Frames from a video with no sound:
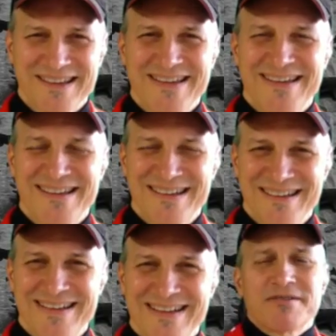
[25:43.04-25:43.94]
yeah, yeah.
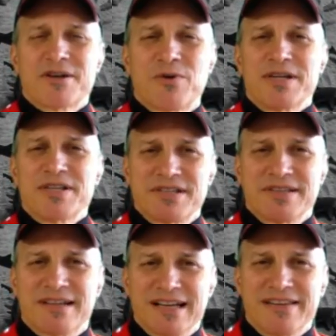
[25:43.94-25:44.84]
Here's a
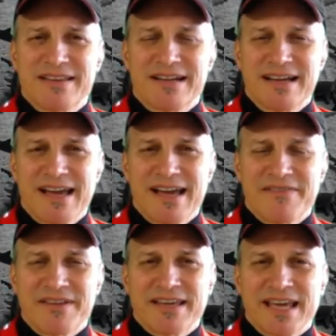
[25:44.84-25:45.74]
question that I that I
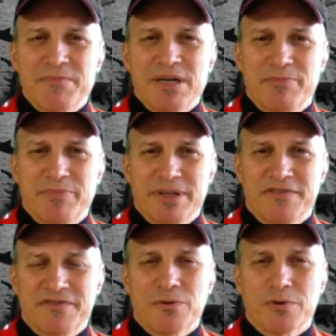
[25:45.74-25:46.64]
have that came up in
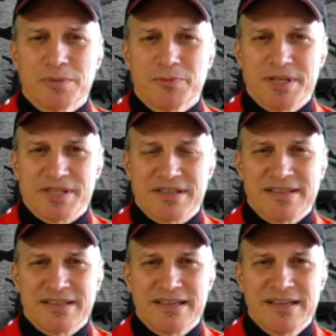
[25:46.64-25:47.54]
a forum
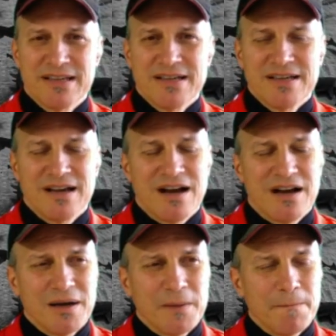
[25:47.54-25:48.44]
recently.
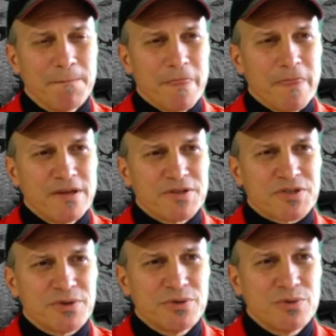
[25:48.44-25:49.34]
Um,
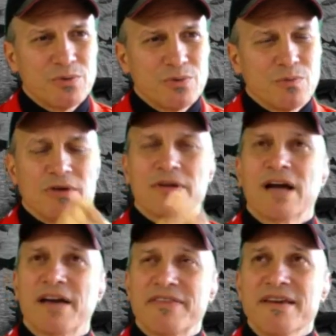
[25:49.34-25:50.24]
so, well,
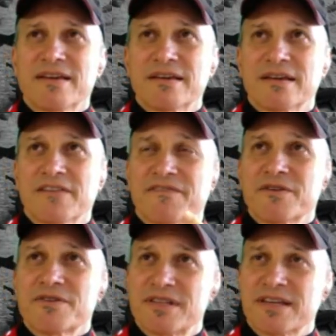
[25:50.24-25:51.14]
I think at
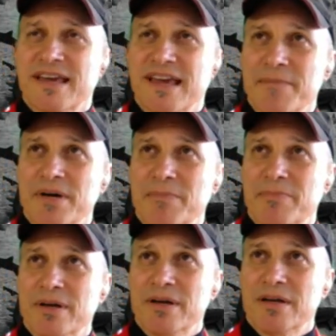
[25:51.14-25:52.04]
first it came
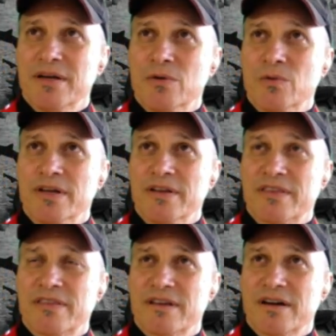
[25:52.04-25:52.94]
up
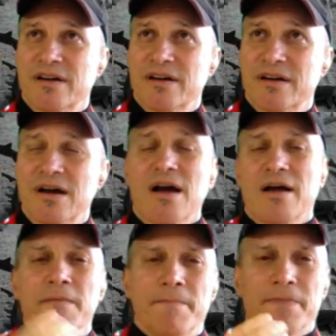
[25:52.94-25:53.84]
with uh, ah,